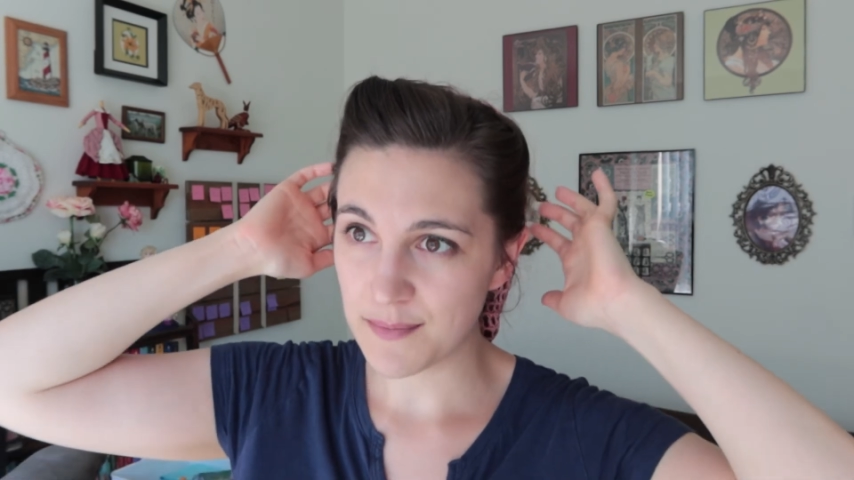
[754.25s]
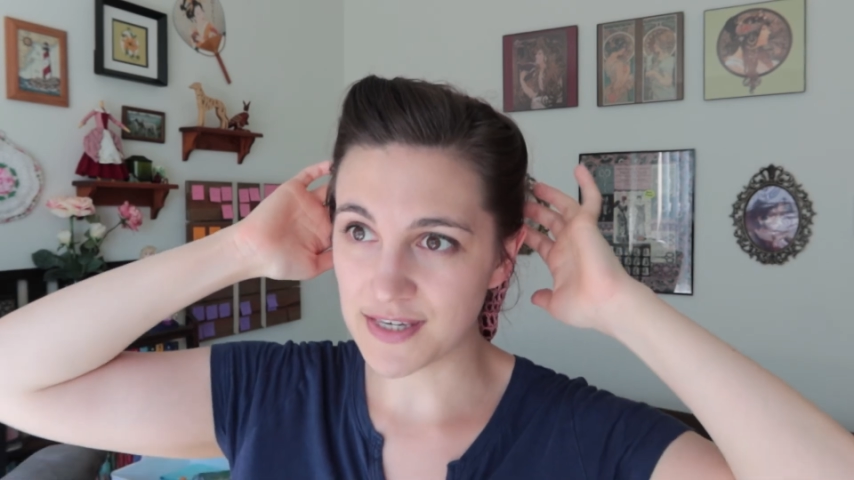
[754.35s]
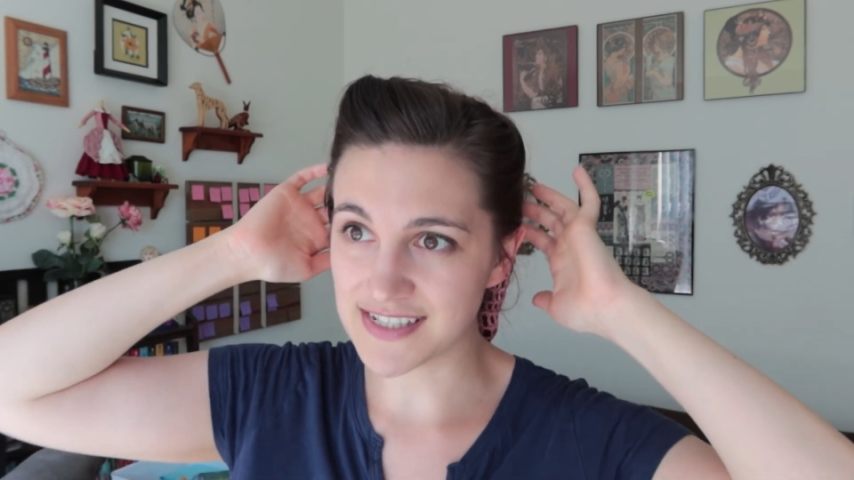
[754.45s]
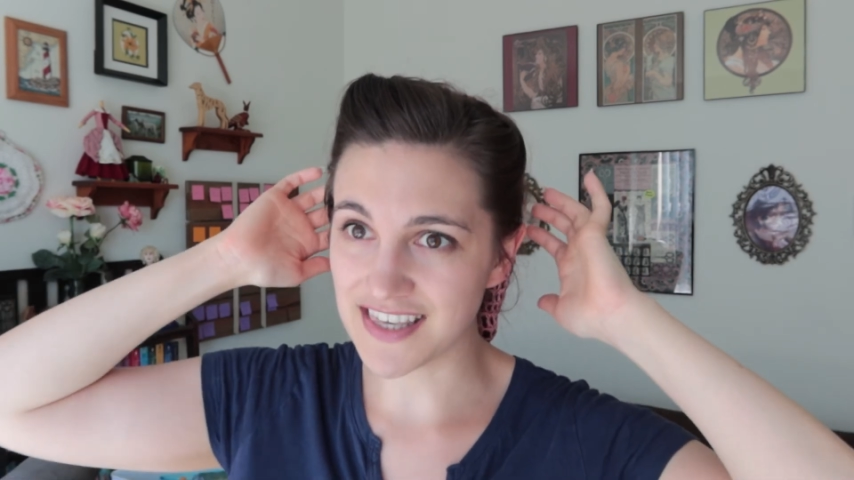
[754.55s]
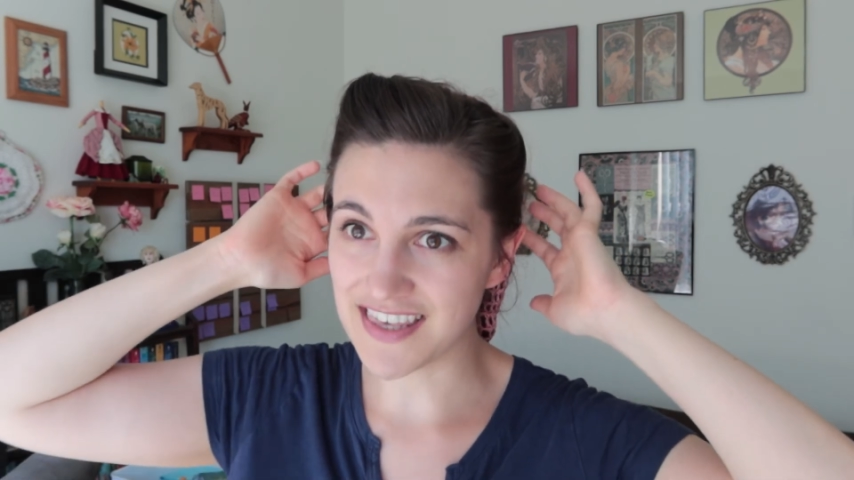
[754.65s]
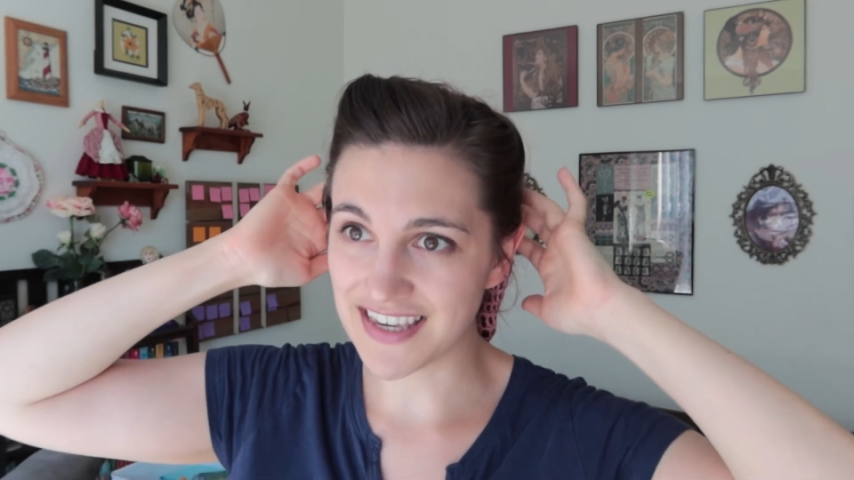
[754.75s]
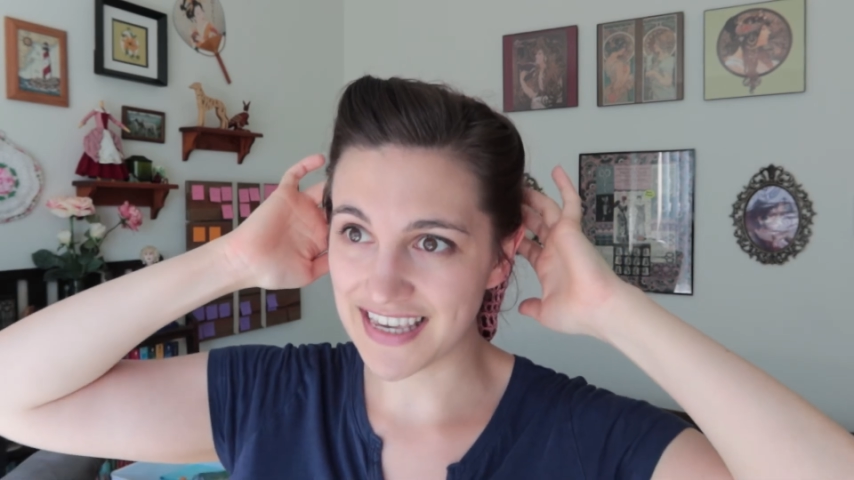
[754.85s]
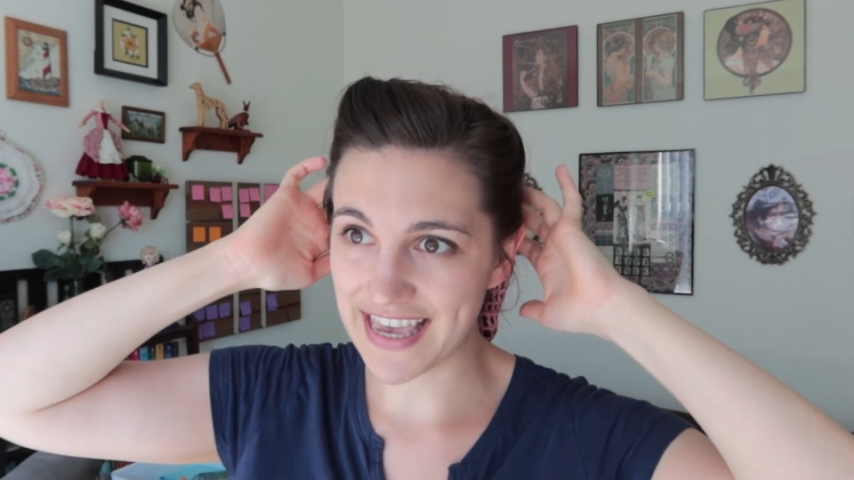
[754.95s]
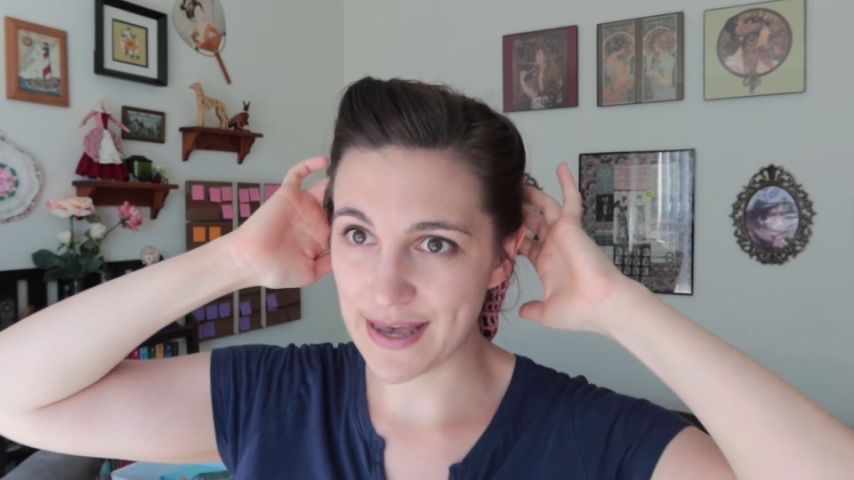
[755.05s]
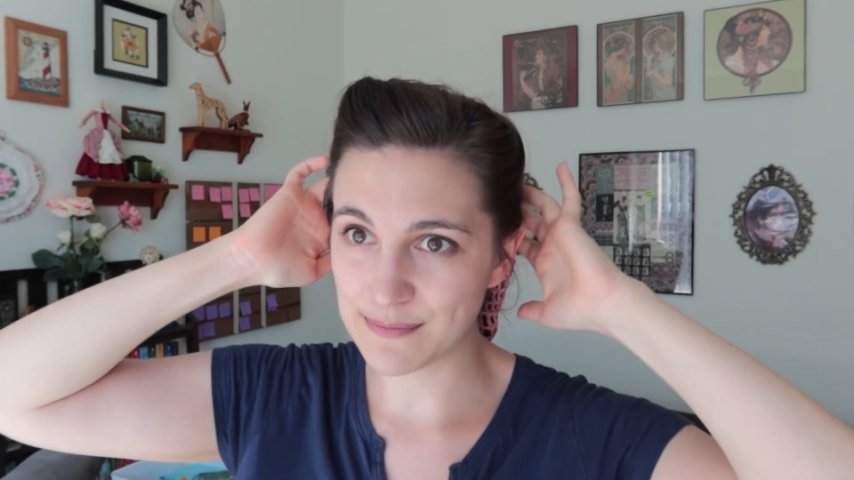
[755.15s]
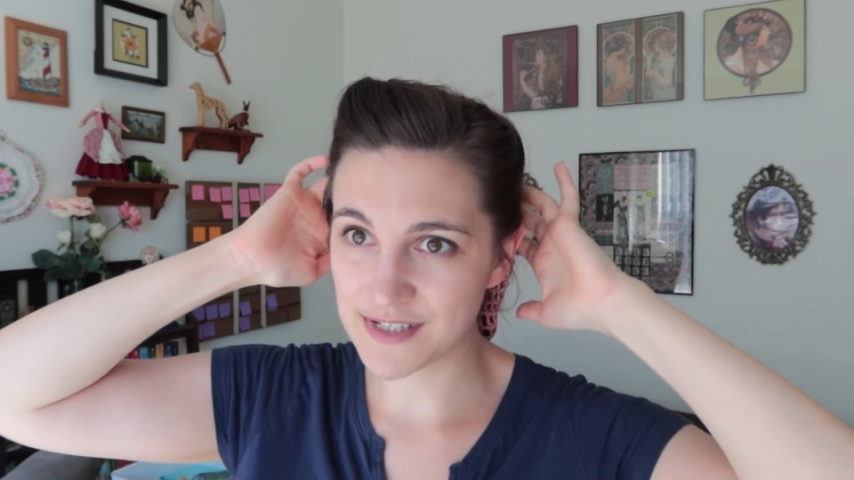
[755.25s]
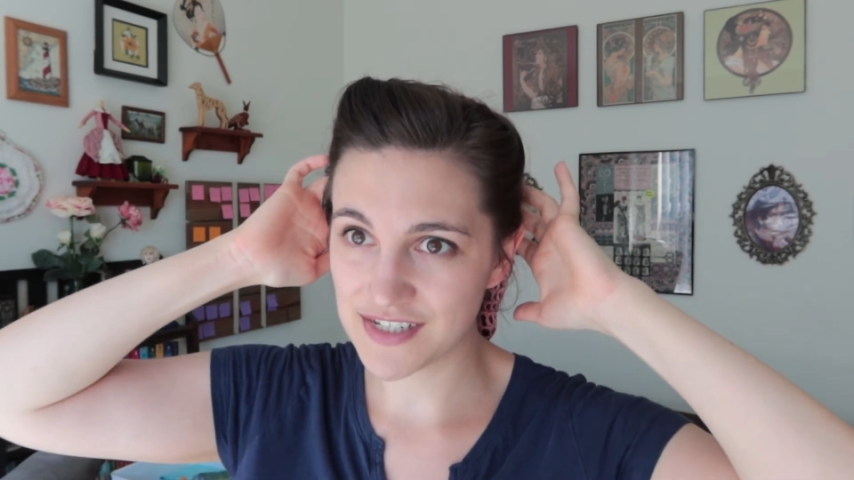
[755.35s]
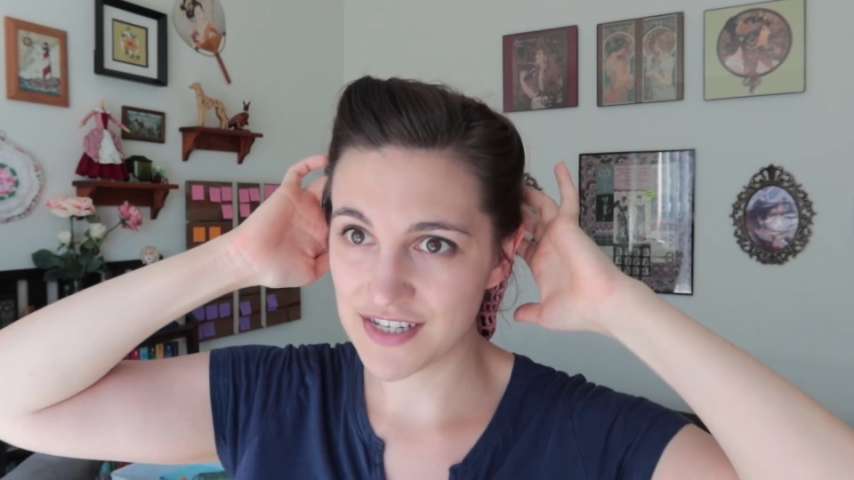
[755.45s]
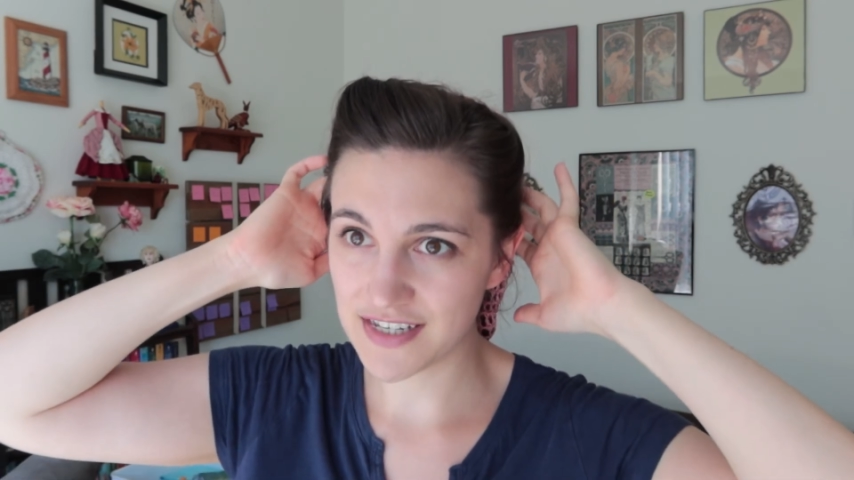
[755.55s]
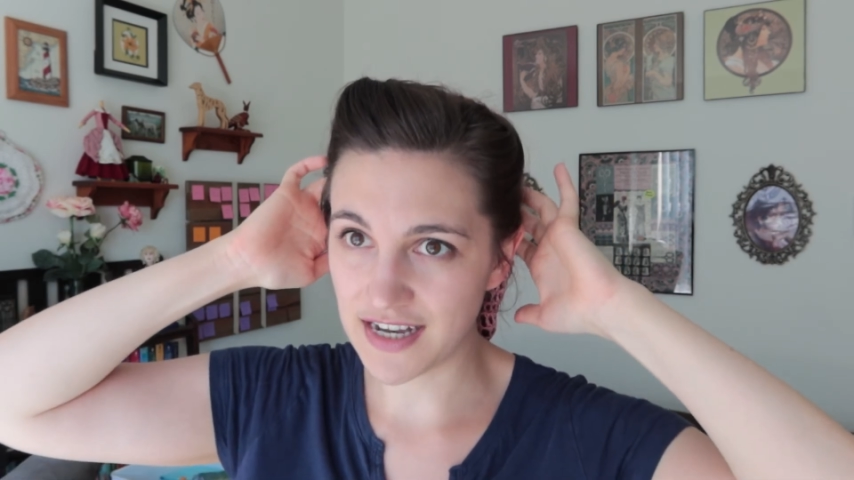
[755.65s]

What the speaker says: because I think it kept